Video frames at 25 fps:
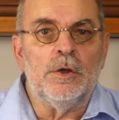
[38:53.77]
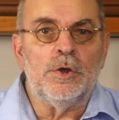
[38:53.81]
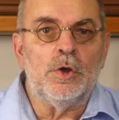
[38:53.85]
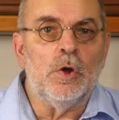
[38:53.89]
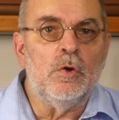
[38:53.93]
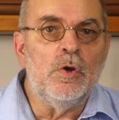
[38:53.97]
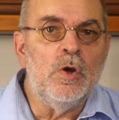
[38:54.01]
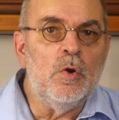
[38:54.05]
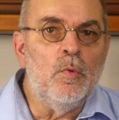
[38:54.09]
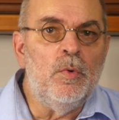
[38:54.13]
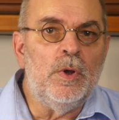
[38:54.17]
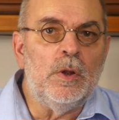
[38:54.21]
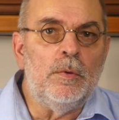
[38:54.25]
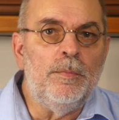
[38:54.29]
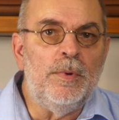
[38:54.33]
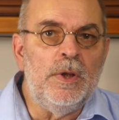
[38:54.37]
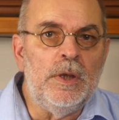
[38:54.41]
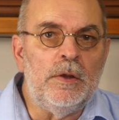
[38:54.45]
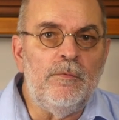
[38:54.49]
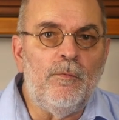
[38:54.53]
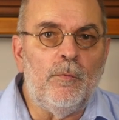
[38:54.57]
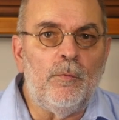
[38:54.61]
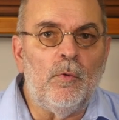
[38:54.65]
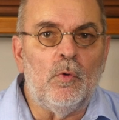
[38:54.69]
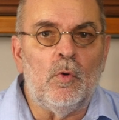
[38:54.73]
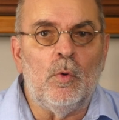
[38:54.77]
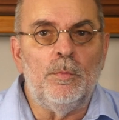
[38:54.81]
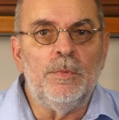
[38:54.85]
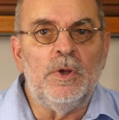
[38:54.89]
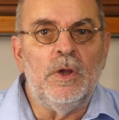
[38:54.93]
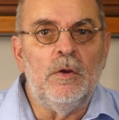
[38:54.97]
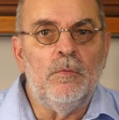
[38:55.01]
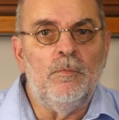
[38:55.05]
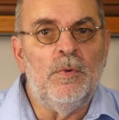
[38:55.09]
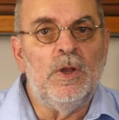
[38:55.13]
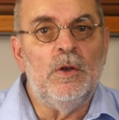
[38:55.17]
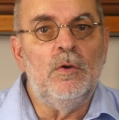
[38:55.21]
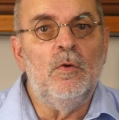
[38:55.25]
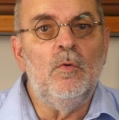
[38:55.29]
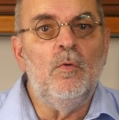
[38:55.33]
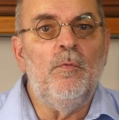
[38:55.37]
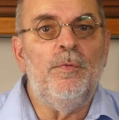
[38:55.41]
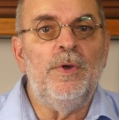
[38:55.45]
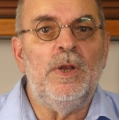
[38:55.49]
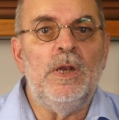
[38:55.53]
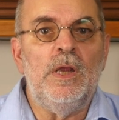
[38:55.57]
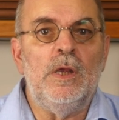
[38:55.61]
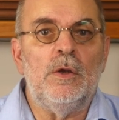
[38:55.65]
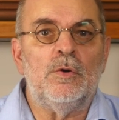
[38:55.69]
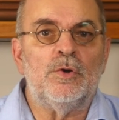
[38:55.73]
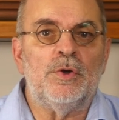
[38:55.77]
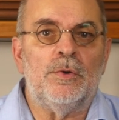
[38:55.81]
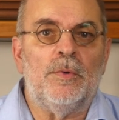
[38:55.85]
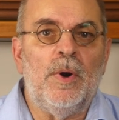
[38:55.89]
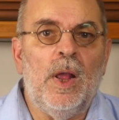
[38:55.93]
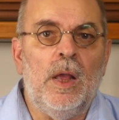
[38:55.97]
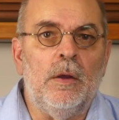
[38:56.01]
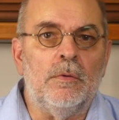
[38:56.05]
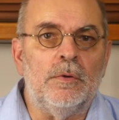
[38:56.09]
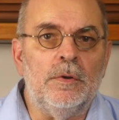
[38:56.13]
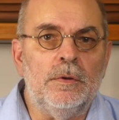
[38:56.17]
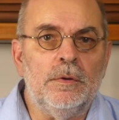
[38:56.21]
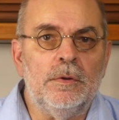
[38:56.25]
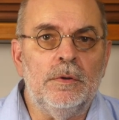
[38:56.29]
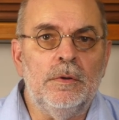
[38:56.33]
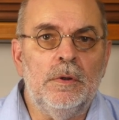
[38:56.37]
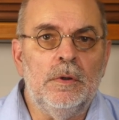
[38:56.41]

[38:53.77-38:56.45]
so you will be informed when new videos are out.